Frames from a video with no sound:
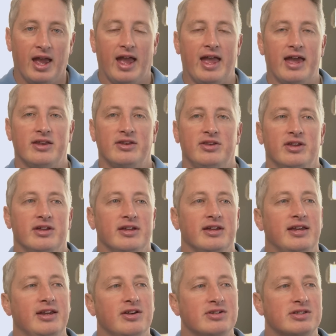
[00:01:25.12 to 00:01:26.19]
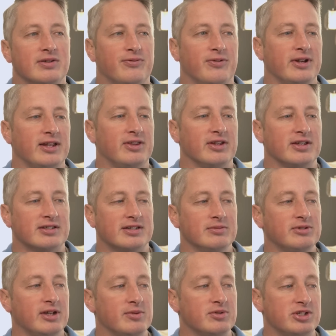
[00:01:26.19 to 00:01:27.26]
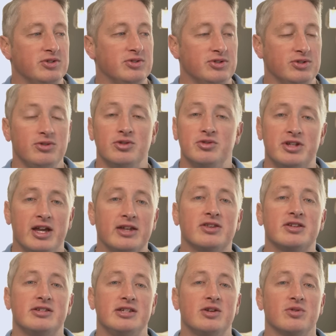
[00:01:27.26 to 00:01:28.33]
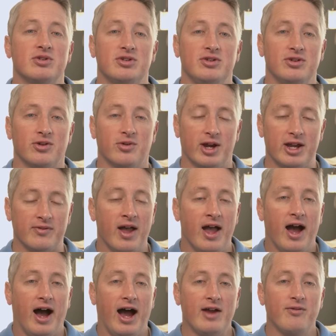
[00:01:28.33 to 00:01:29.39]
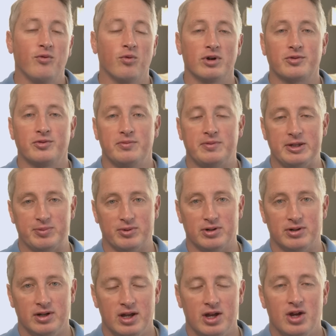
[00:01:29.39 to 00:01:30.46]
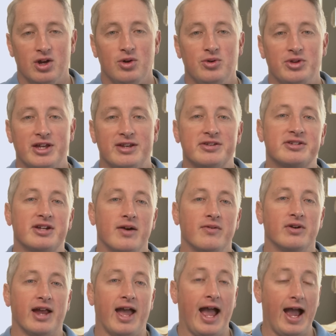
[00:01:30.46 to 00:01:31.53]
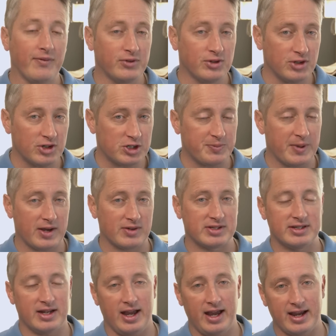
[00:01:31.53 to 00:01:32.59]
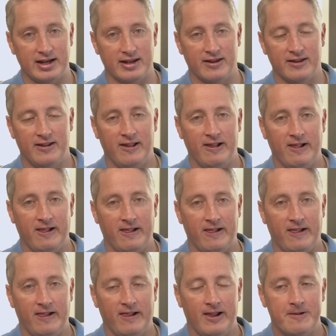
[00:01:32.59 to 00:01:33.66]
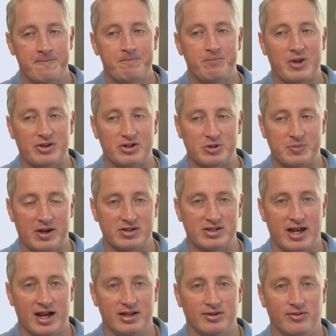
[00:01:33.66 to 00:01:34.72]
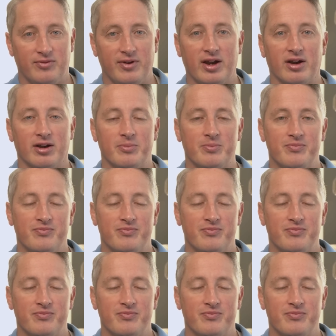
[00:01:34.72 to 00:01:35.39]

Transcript: And here's the funny thing. Sometimes you take the secret to your grave. I've worked with people who they discovered after their spouse died that their spouse had an affair.